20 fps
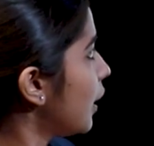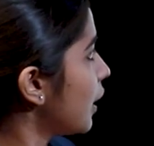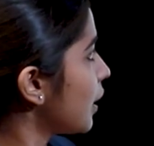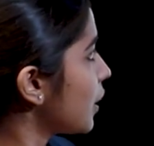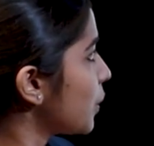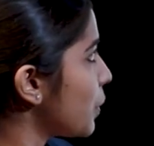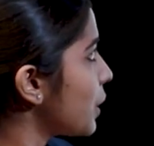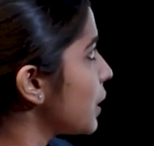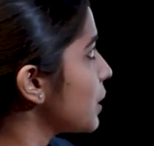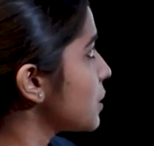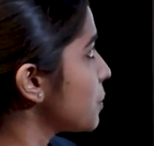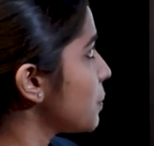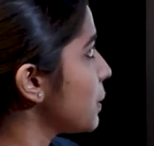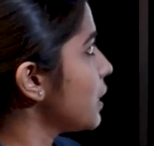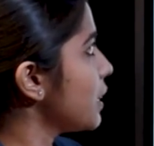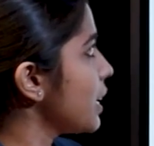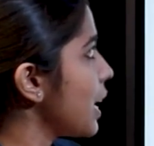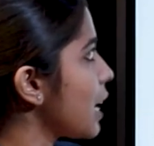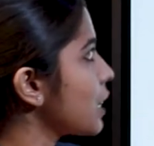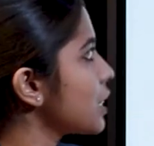reversible
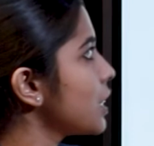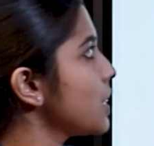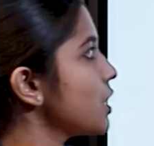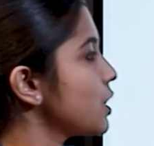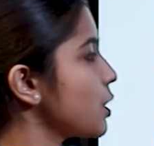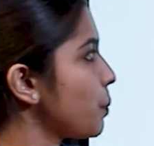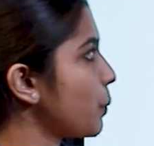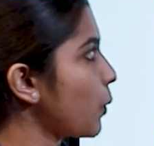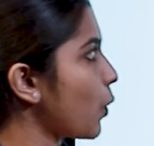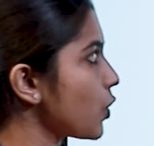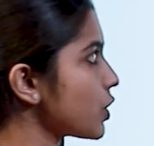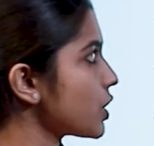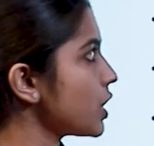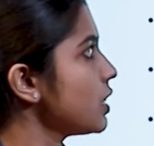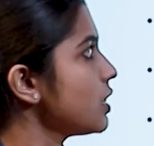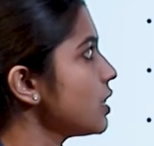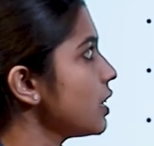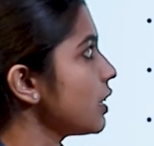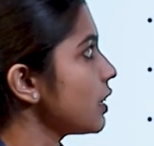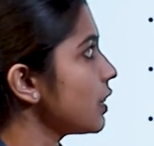reaction is a
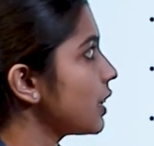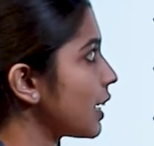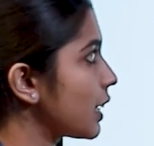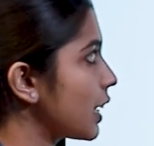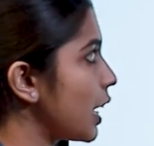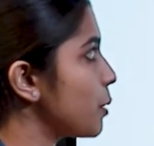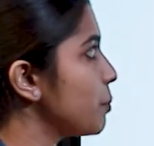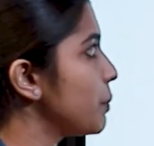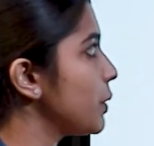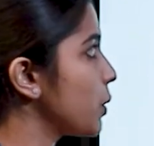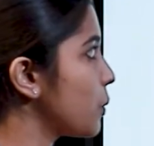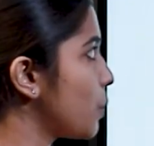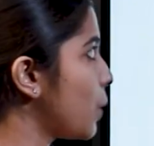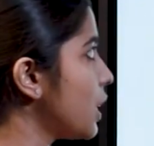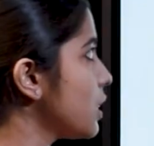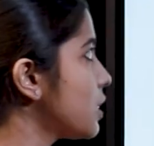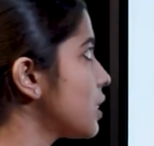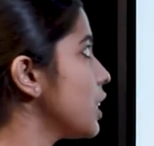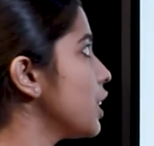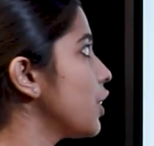process that can be
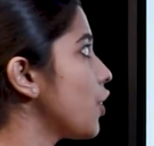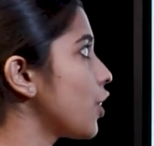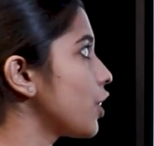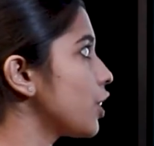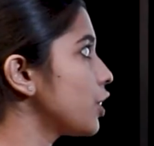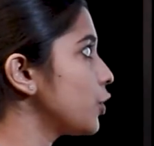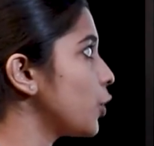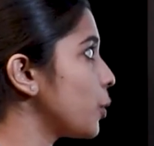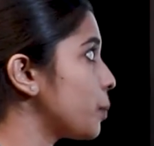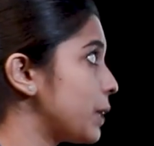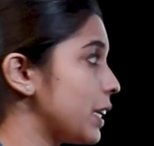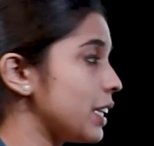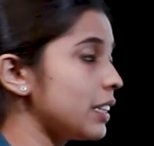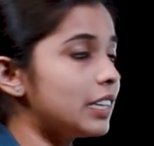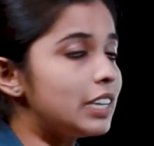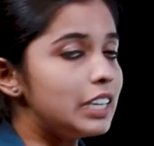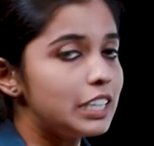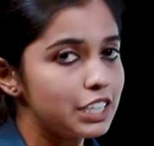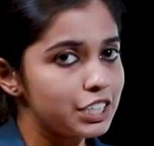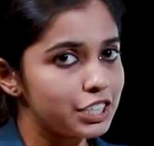reversed in order to obtain
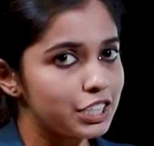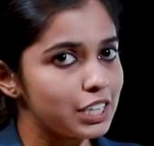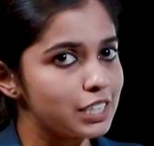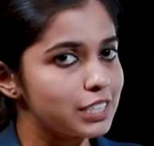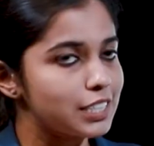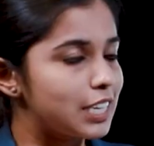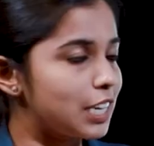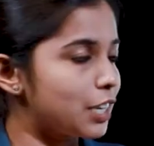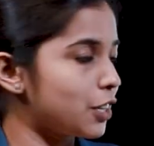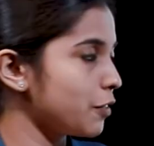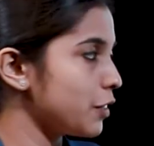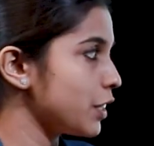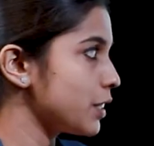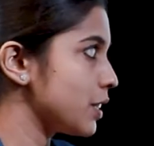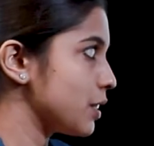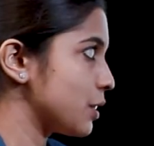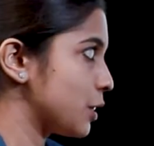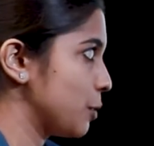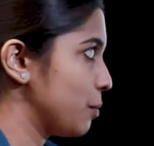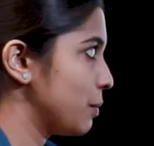the initial state of the
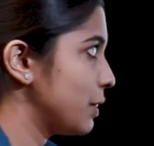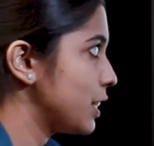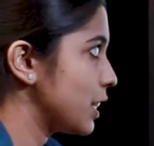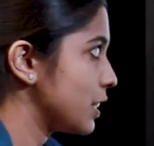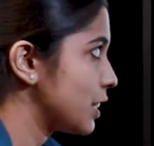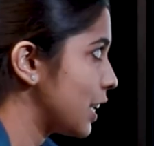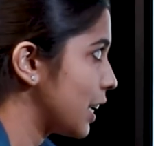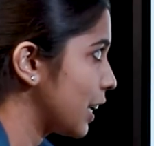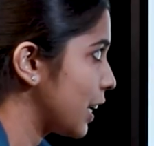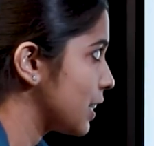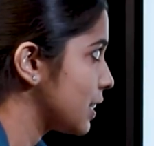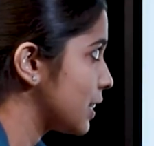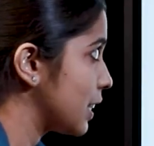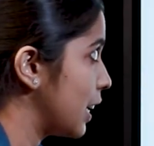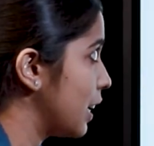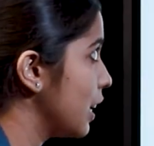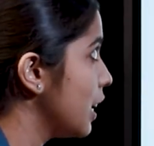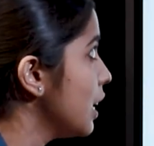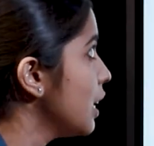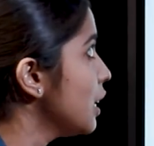system, just like I
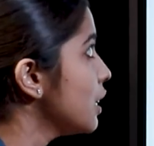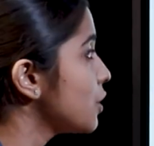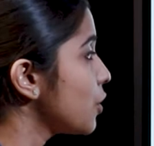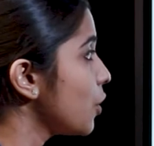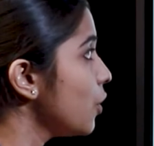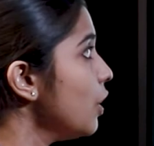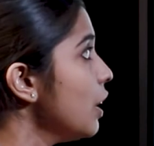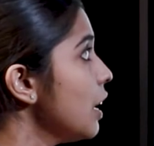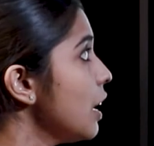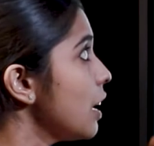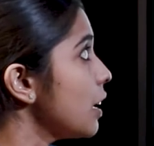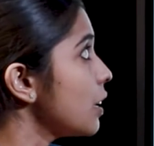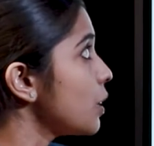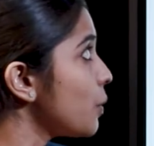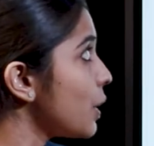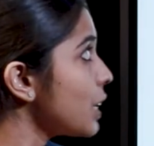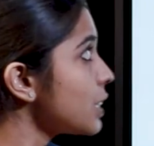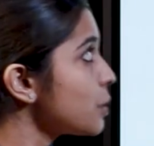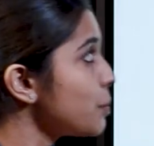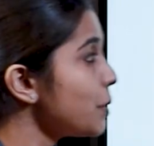said. So
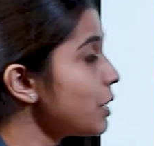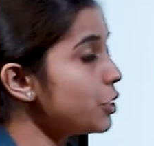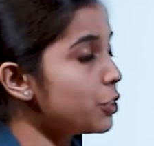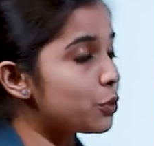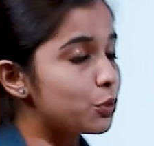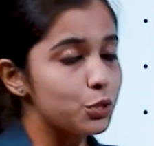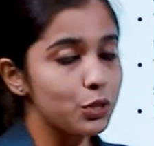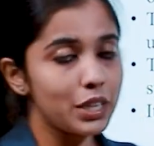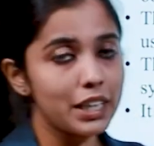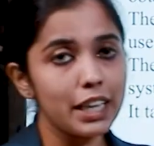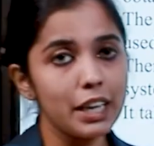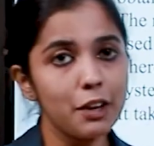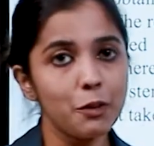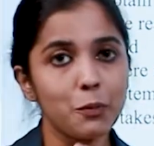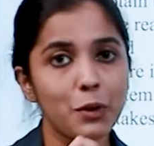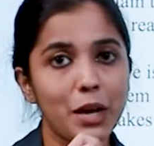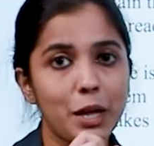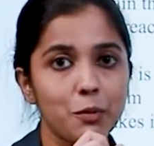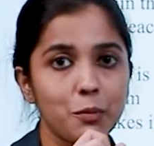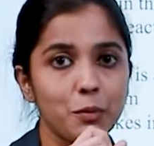reversible, usually
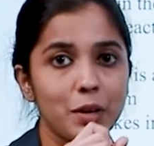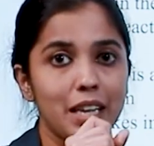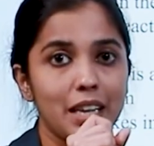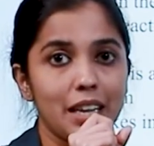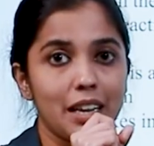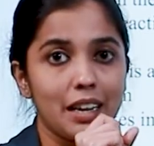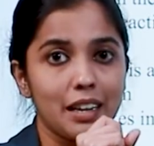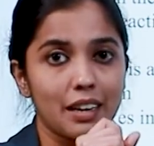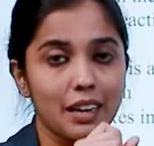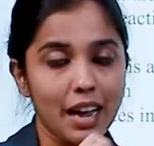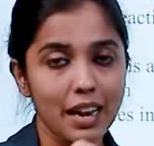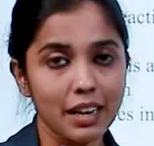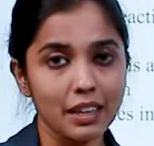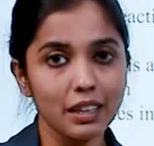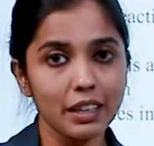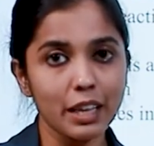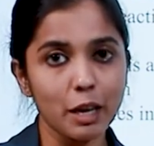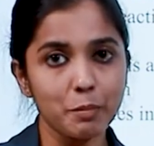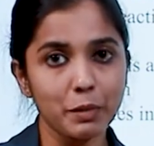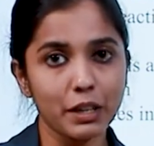when we write
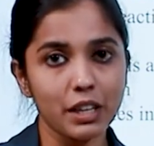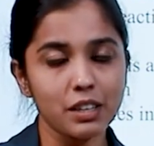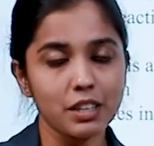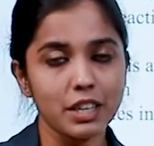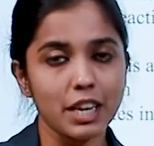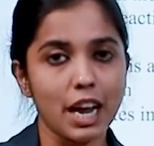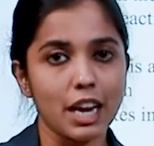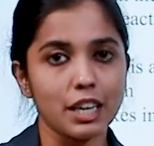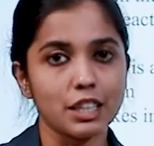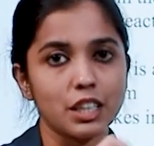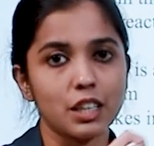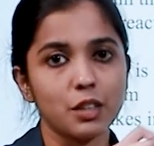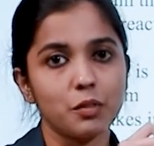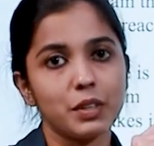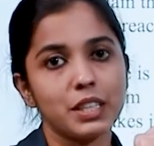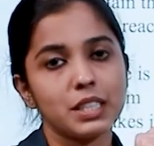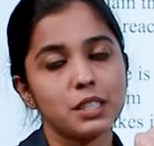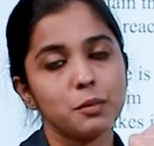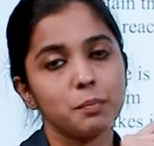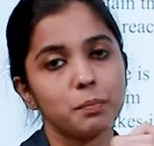a chemical reaction,
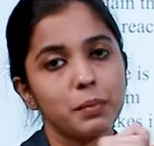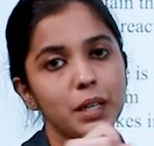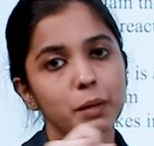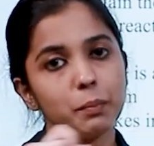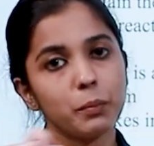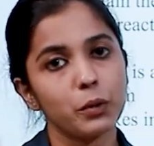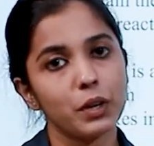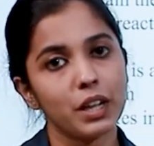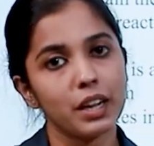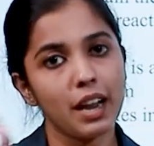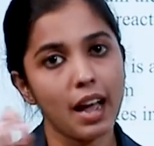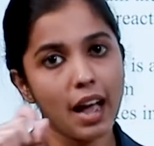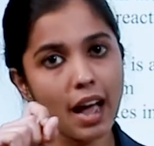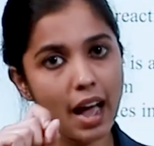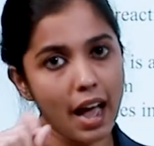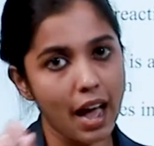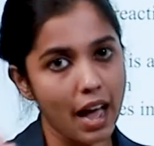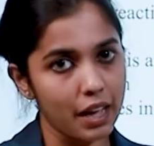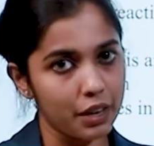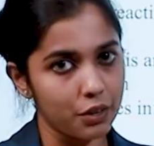we simply put an
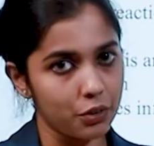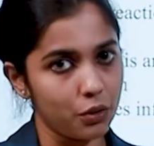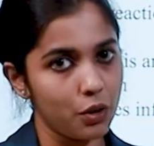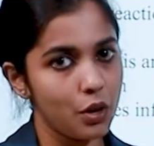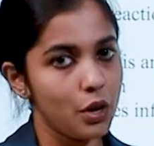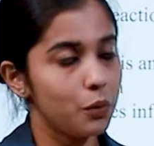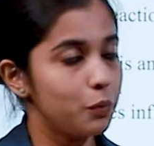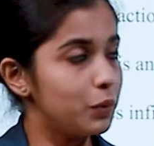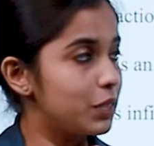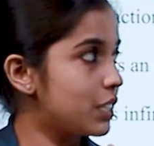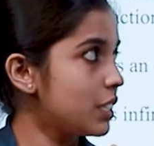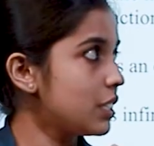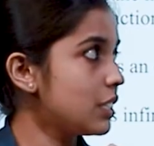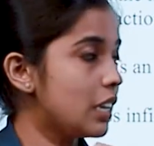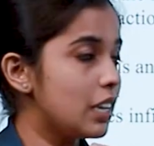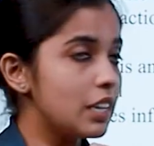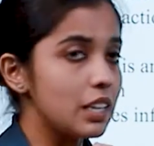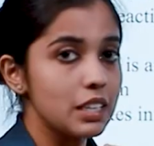arrow which is